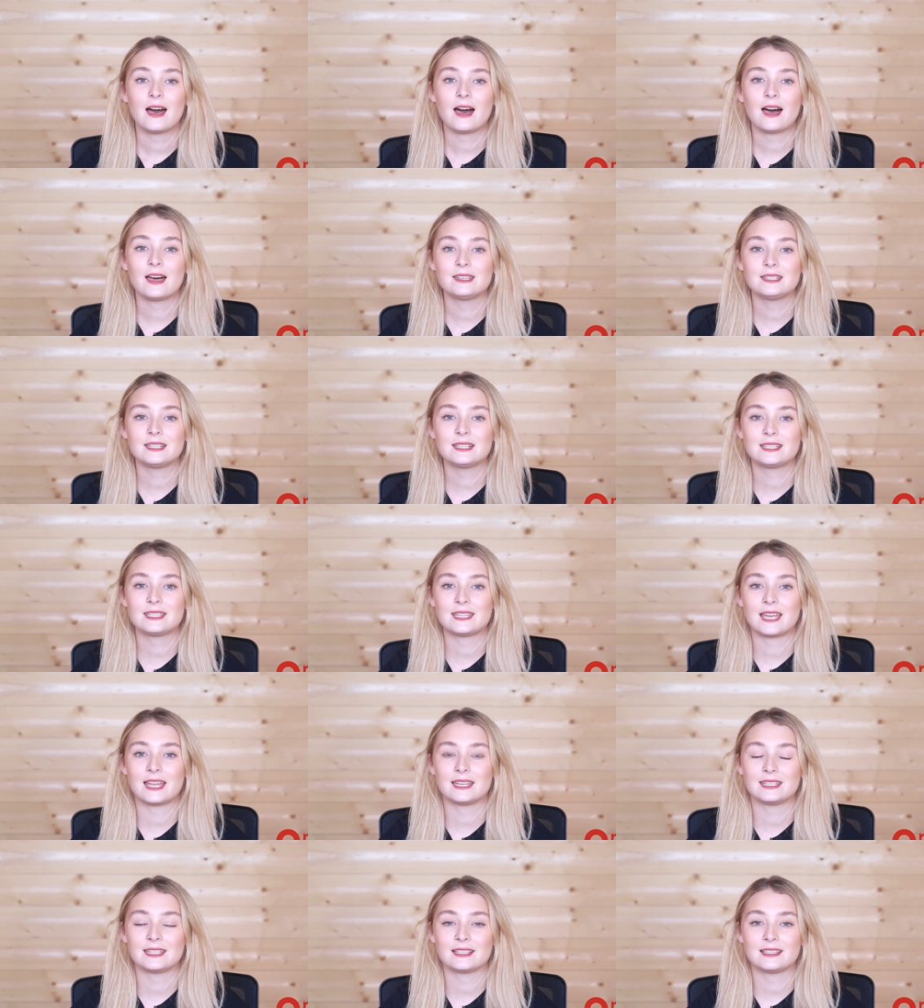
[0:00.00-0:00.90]

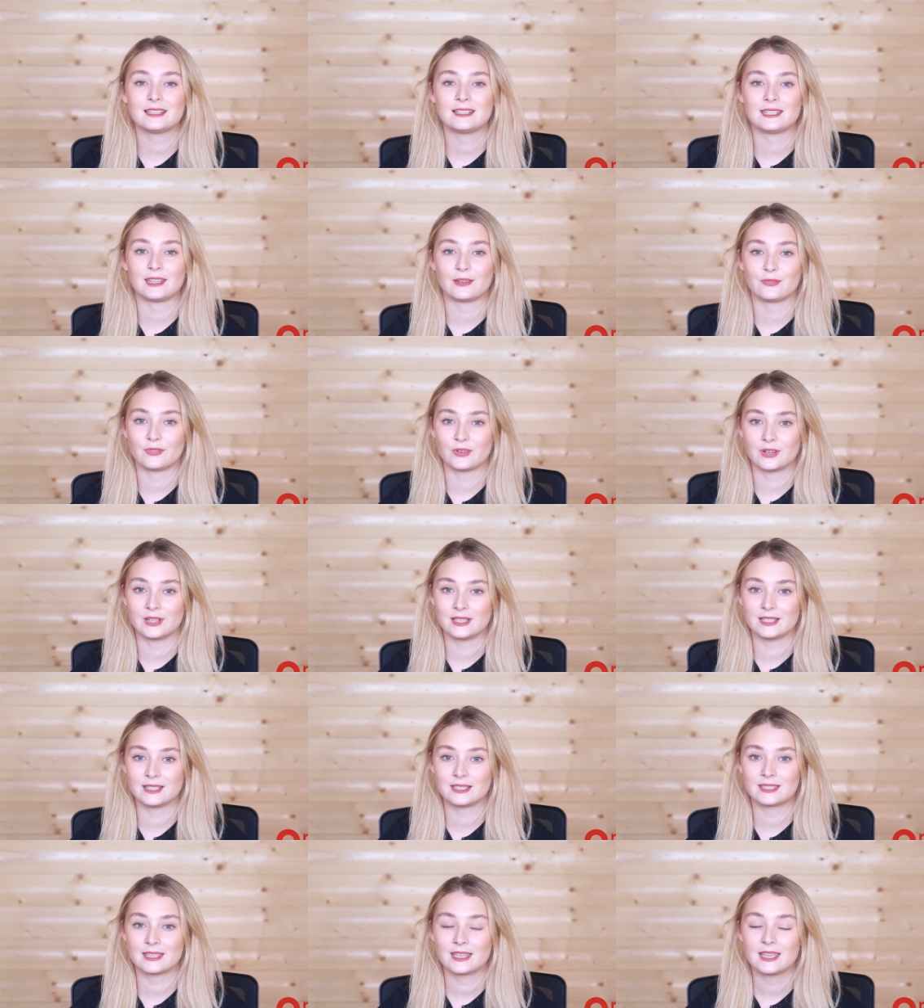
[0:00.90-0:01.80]
Understanding the
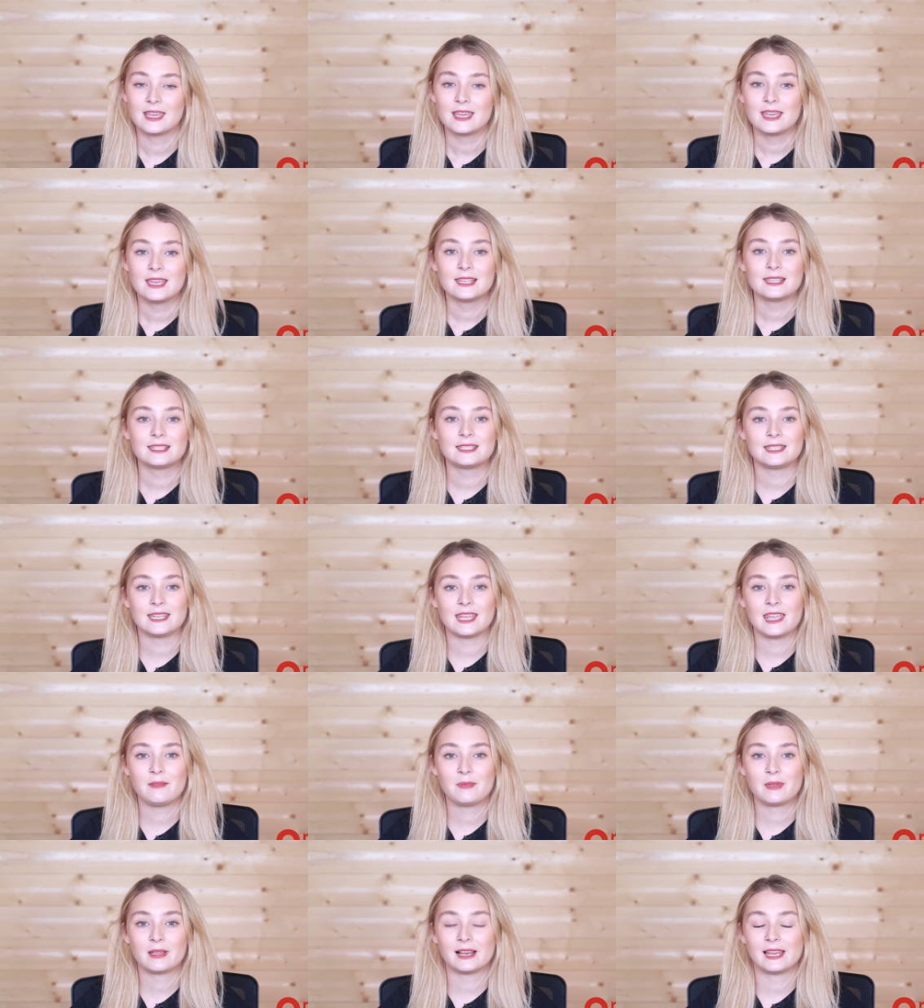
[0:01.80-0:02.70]
difference:
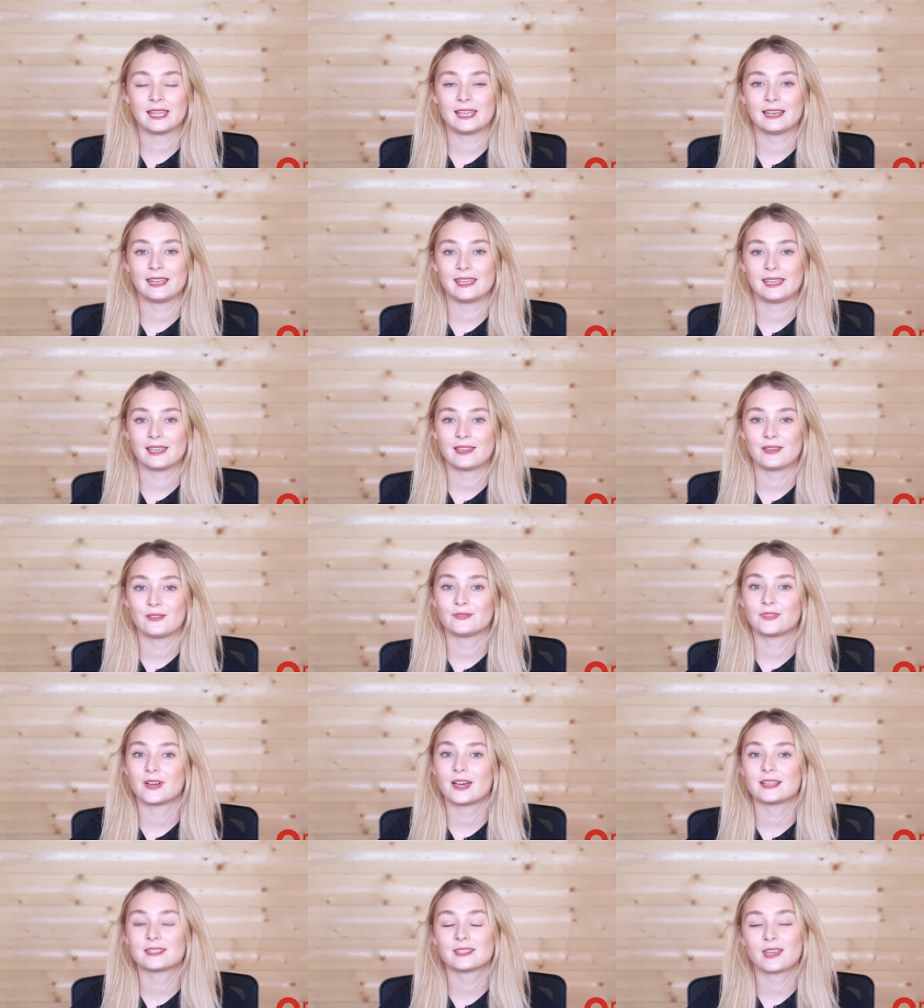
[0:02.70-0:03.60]
steam cleaning
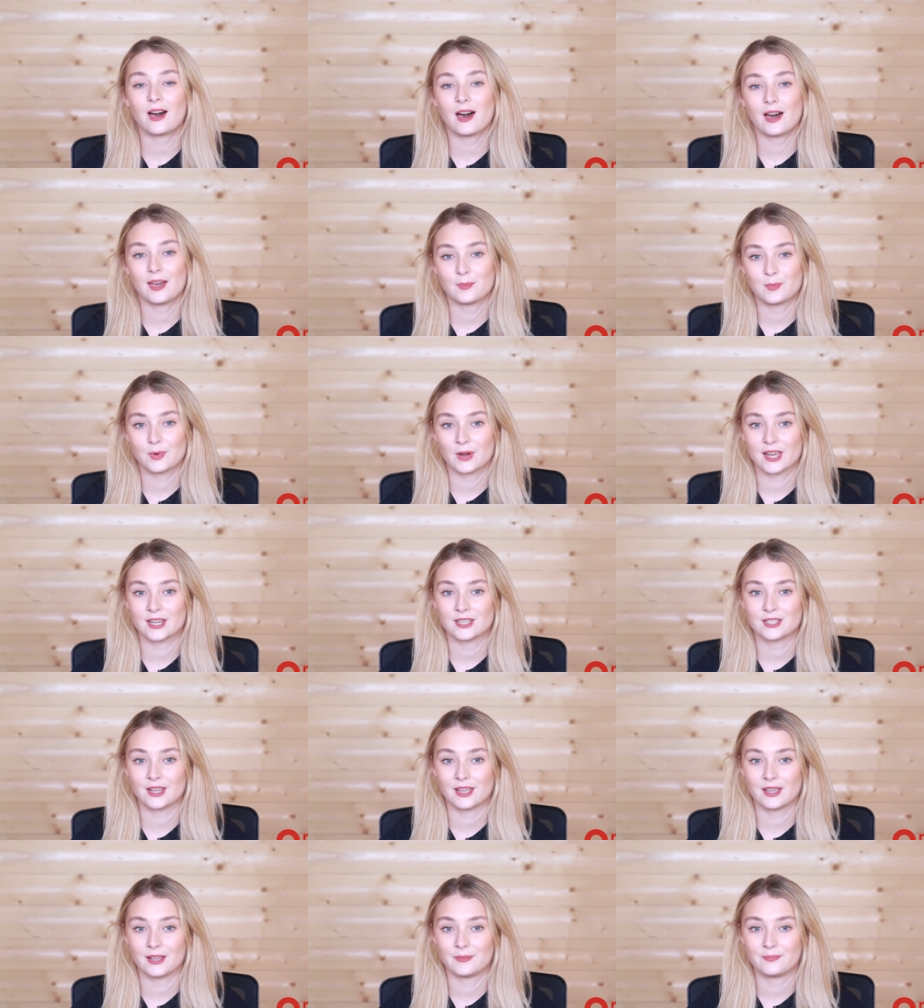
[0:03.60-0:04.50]
versus high
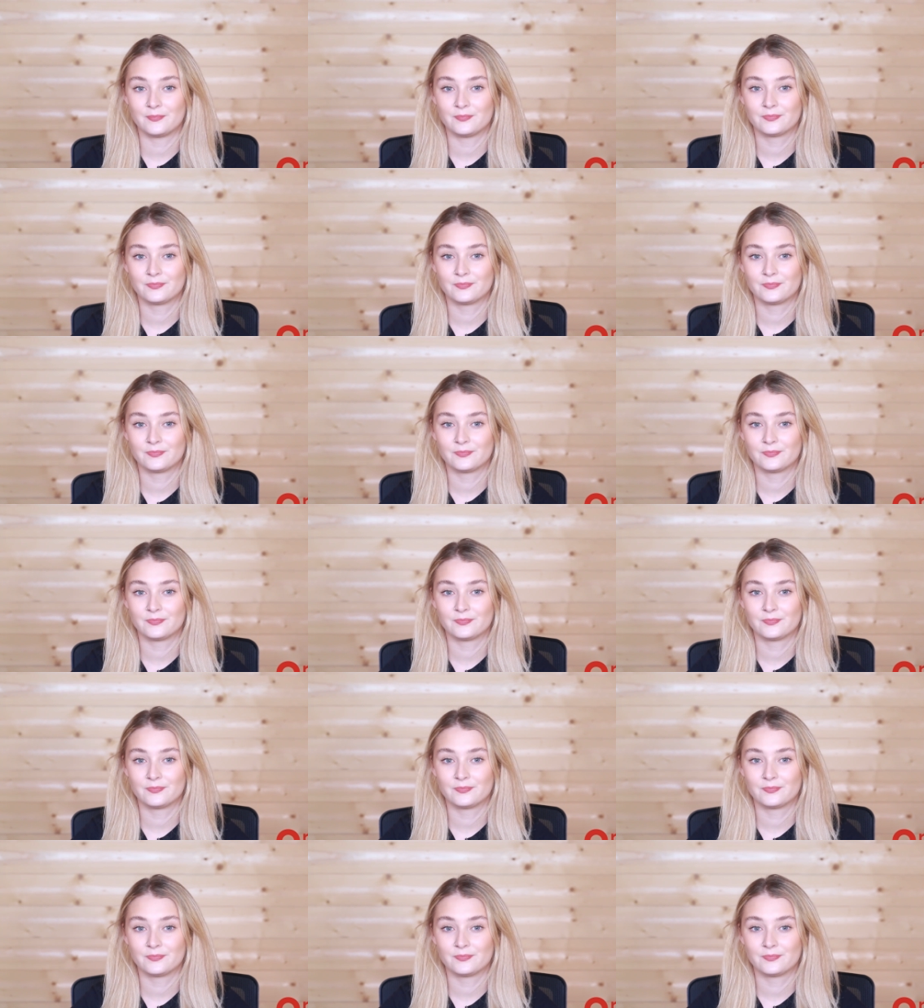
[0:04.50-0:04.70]
pressure.